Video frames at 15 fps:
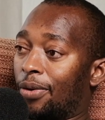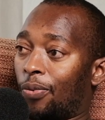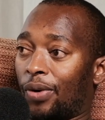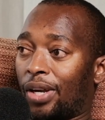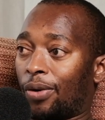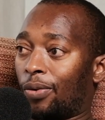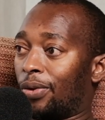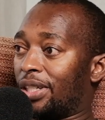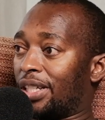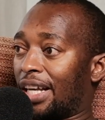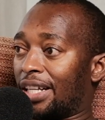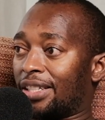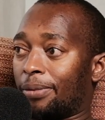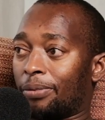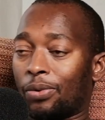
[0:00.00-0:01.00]
we always
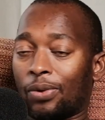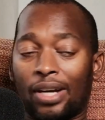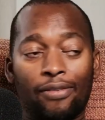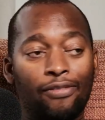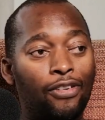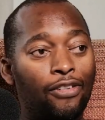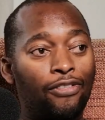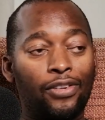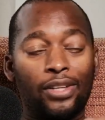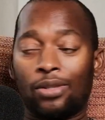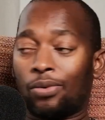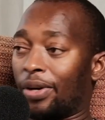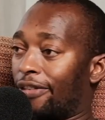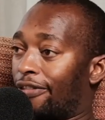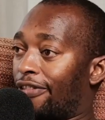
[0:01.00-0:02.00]
ask them to come for free
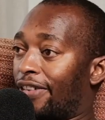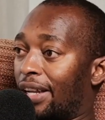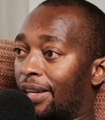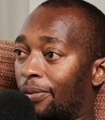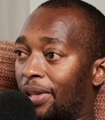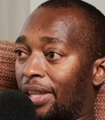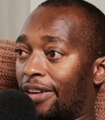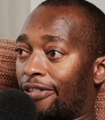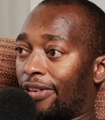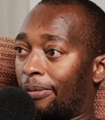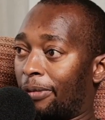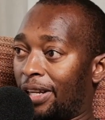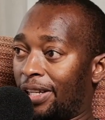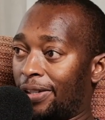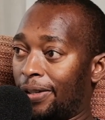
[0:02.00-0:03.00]
to have fun with their
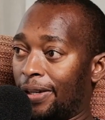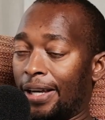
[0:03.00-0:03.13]
family.